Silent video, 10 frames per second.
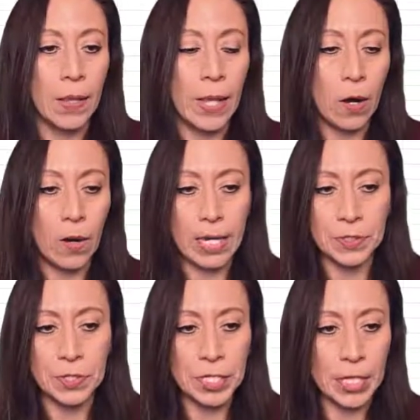Now
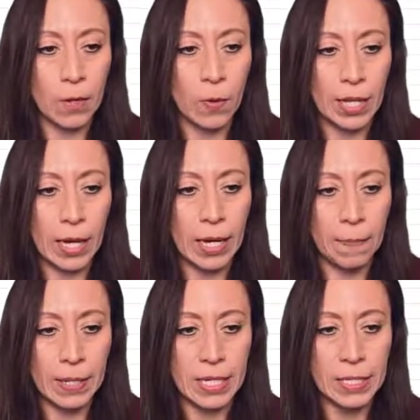let's see what
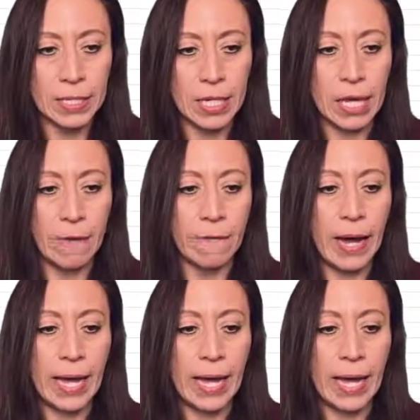happens if